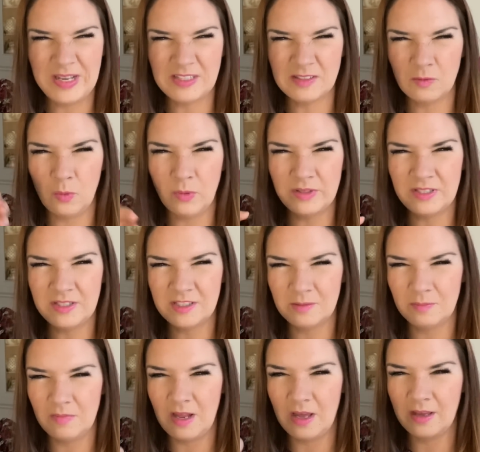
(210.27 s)
So I wanted
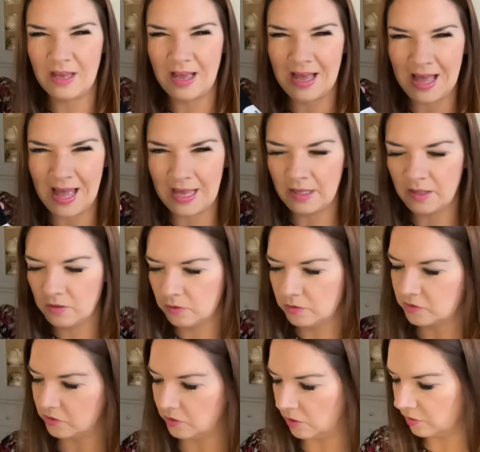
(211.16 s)
some like ankle
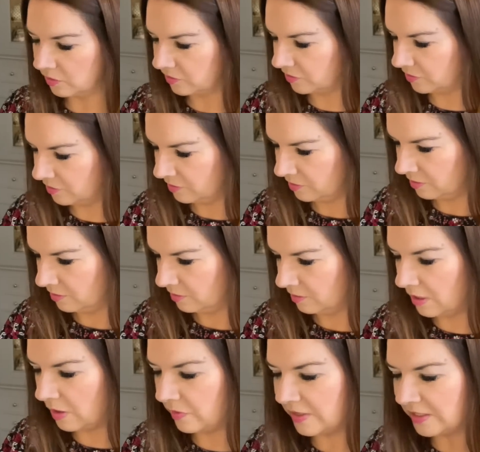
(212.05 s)
socks.
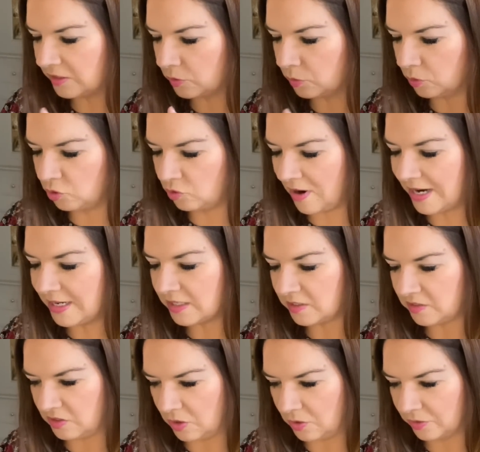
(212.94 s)
No, these are called trainer
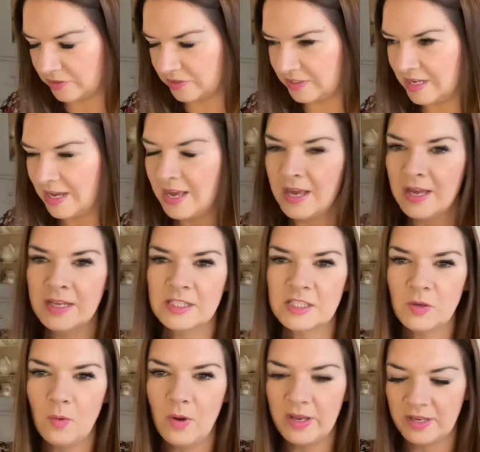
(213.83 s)
socks.
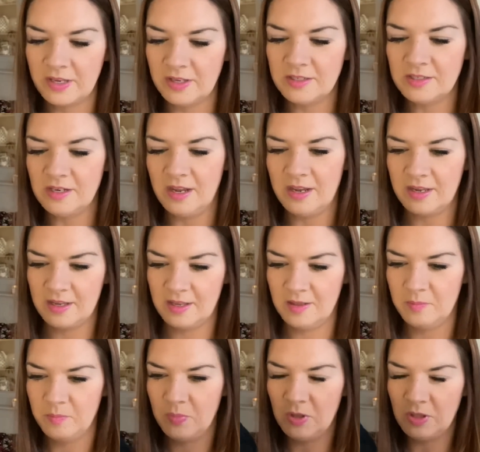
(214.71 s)
So I could like
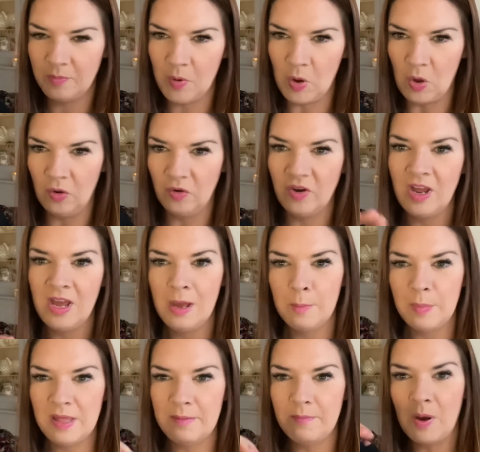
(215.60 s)
put them on,
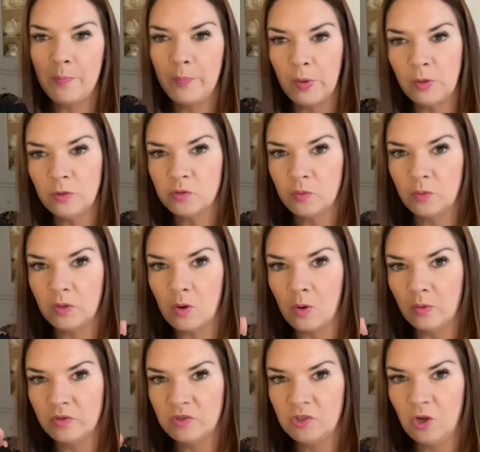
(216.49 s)
but then my boots would go
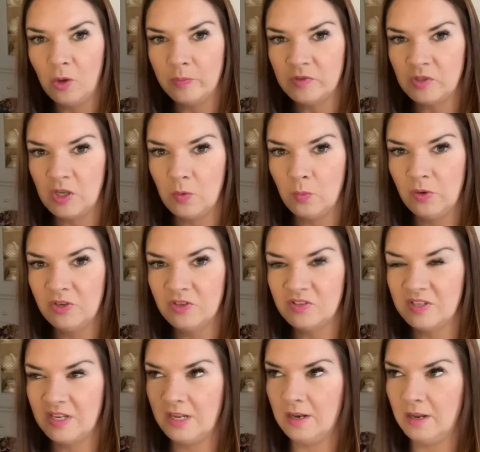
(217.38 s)
on top, so you wouldn't
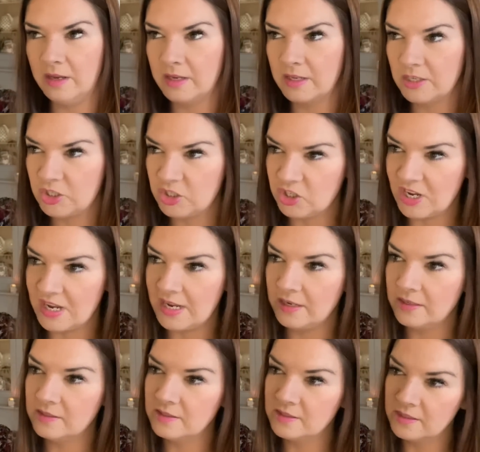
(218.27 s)
see like
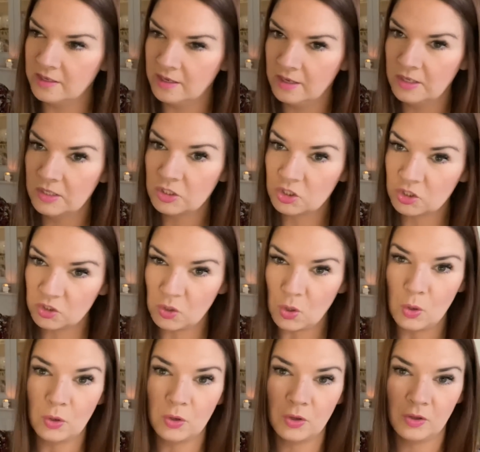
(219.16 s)
jeans,
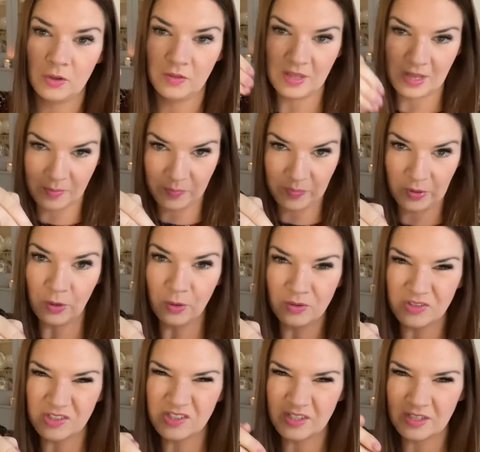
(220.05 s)
sock, then
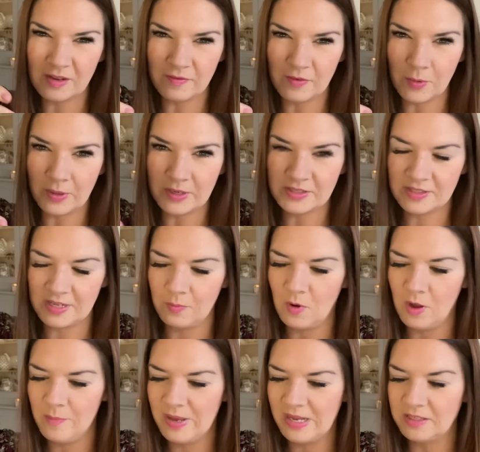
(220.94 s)
boots, if you understand
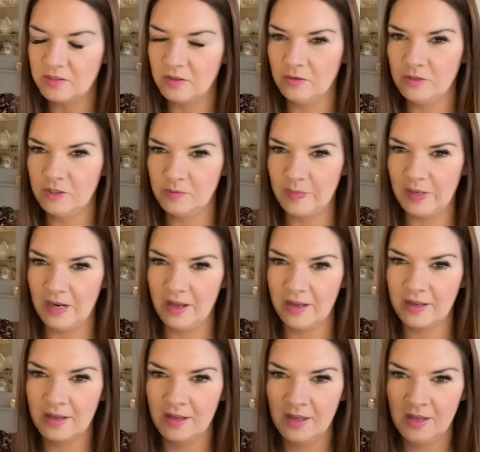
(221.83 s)
what I mean. So it'll just be
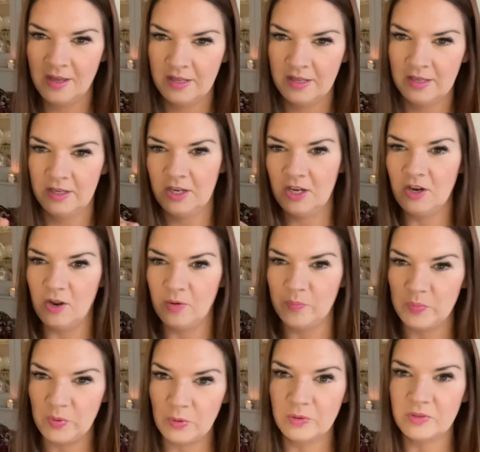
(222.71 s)
like, you know,
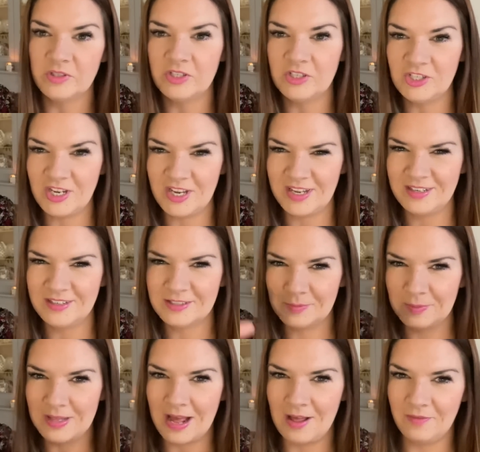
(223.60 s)
boots and jeans
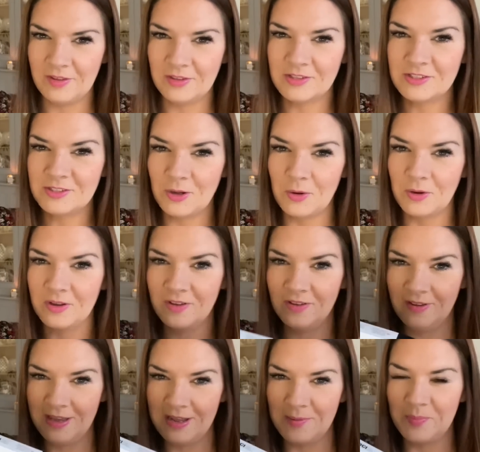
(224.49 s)
without the sock
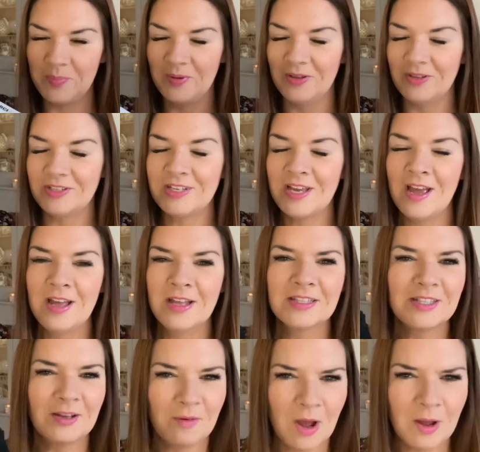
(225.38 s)
input.
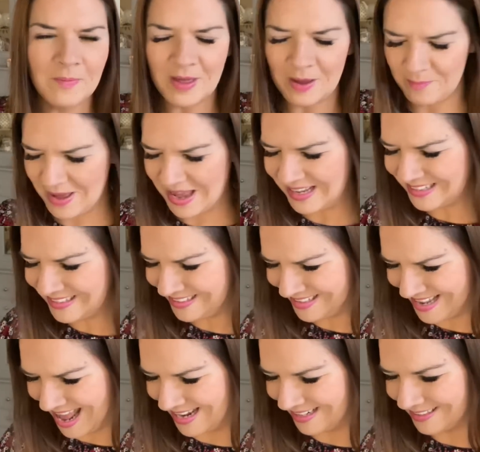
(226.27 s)
So I hope that makes
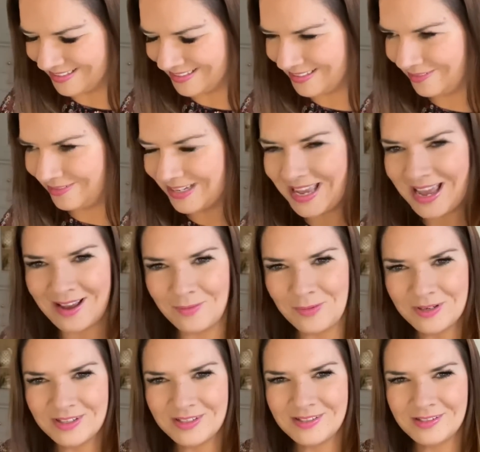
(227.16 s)
sense. So yeah, I
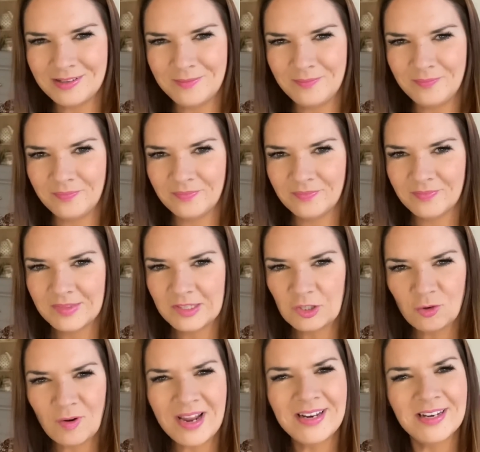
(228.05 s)
wanted some
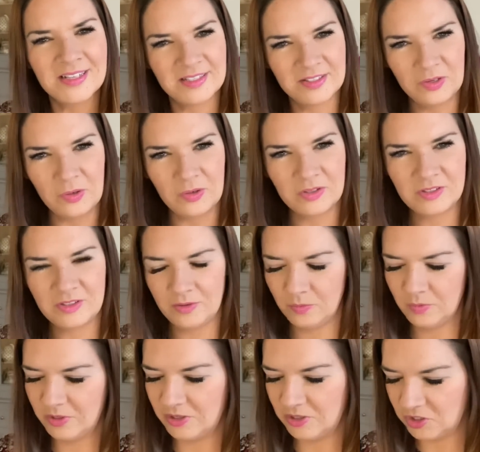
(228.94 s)
trainer socks that
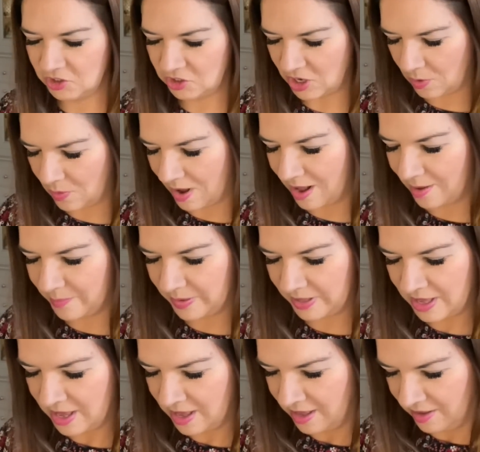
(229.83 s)
wouldn't show up
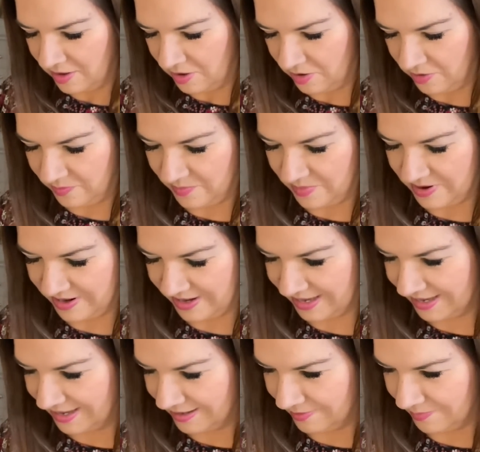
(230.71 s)
on my,
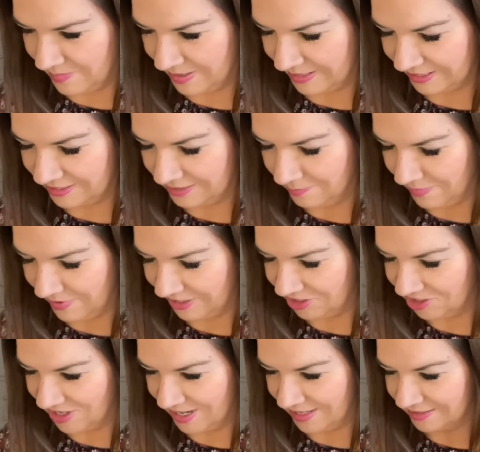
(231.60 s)
in my
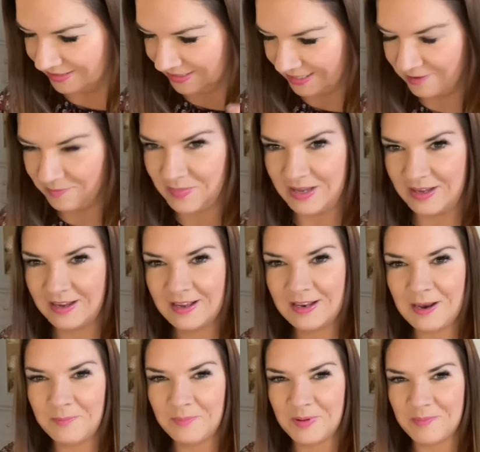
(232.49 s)
jeans and give me a
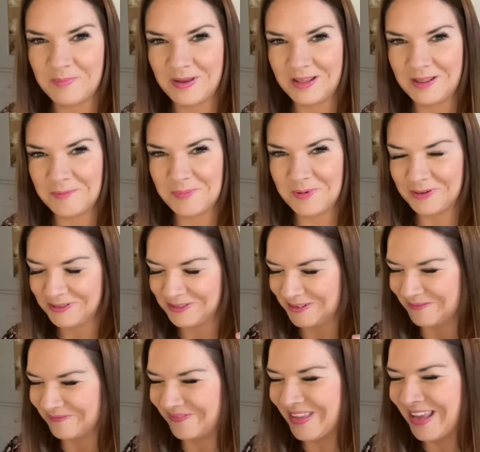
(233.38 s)
clumpy bit at the
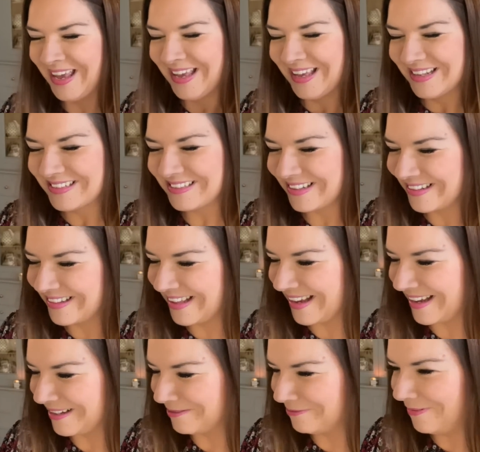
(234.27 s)
bottom. So
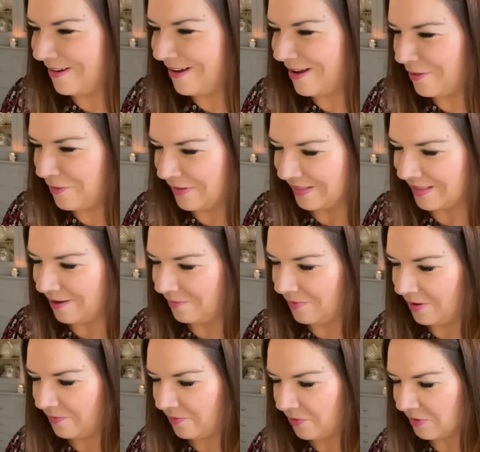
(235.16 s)
these were, I think they
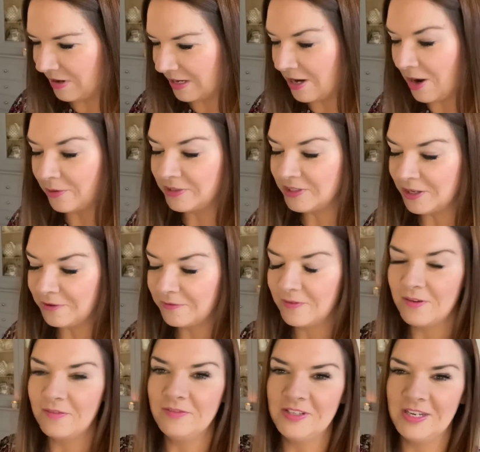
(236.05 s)
were
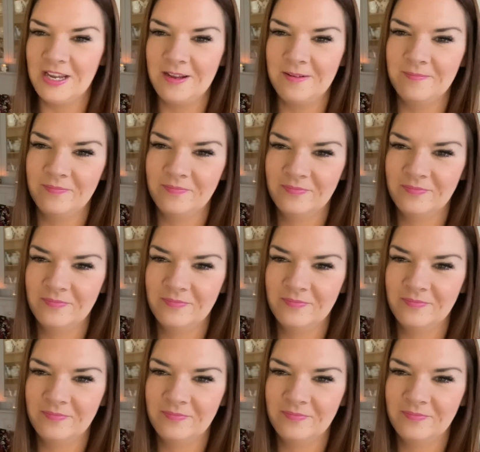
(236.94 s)
£2.50.